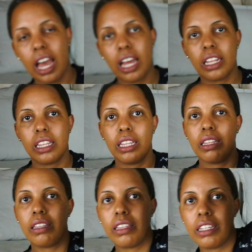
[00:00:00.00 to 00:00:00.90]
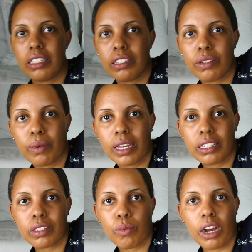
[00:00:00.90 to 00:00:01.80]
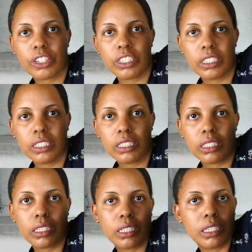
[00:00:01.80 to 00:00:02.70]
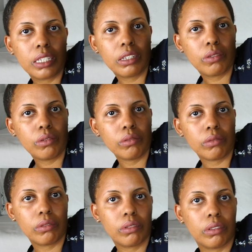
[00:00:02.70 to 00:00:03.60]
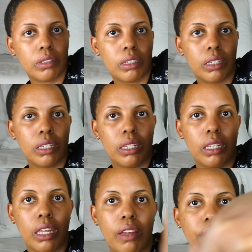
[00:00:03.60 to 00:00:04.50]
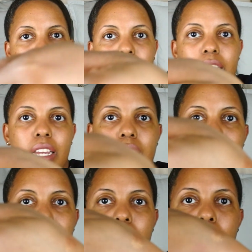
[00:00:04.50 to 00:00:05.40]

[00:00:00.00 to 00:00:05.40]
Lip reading: And this is the way it swatches. Ooh. If I can get it to